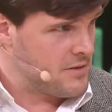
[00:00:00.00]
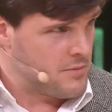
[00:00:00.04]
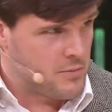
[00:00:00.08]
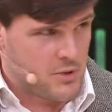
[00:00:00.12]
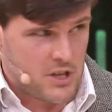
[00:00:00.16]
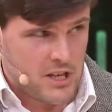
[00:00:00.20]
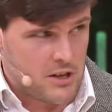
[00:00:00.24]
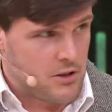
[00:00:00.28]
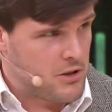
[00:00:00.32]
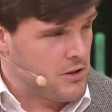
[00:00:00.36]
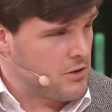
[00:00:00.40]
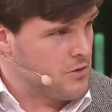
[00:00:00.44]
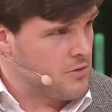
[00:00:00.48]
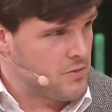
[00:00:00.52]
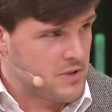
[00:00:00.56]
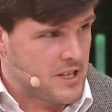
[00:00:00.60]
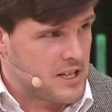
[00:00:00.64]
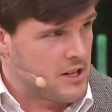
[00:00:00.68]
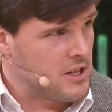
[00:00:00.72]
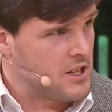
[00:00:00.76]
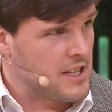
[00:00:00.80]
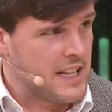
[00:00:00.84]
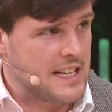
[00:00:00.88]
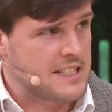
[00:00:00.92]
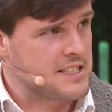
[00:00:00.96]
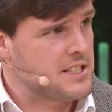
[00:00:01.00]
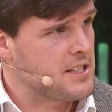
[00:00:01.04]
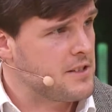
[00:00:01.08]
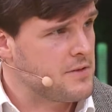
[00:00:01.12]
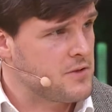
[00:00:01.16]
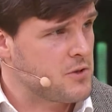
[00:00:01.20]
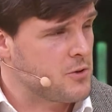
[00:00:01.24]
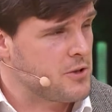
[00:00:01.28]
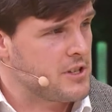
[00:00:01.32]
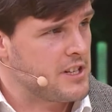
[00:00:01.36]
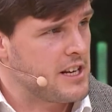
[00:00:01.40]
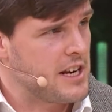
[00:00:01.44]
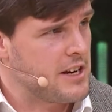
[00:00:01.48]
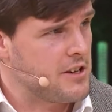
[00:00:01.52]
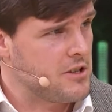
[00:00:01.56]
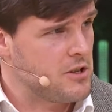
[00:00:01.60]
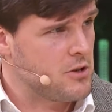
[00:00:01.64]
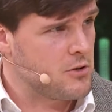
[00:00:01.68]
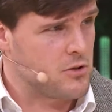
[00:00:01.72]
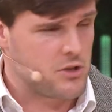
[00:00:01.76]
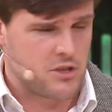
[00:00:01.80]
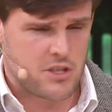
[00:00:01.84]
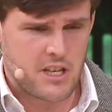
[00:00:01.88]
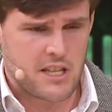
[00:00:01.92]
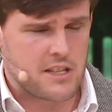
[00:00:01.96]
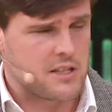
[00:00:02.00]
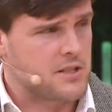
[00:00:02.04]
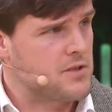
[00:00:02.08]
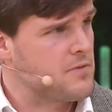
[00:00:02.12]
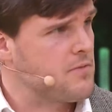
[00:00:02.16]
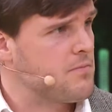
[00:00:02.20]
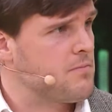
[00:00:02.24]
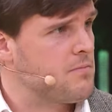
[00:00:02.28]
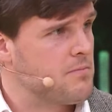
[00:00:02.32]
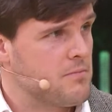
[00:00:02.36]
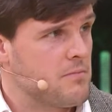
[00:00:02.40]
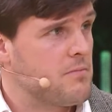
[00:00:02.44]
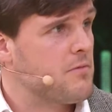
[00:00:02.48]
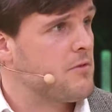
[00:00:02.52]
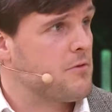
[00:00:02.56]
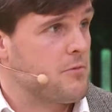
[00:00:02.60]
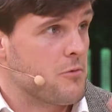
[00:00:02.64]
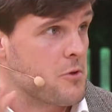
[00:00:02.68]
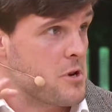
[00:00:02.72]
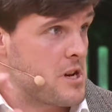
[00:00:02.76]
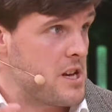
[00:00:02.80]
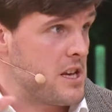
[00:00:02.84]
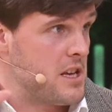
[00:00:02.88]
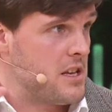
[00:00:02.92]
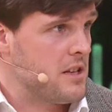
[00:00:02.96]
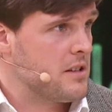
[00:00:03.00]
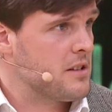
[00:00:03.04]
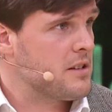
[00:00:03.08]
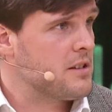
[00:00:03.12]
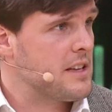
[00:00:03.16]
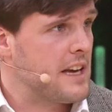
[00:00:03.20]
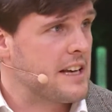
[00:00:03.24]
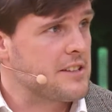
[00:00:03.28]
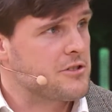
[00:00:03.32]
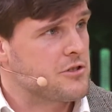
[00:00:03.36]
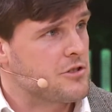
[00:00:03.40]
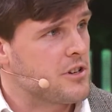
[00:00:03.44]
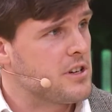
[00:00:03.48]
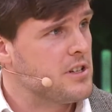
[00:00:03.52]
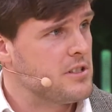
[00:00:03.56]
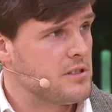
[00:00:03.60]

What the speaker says: And exactly. get all that stuff sorted out. You can just get this free extra.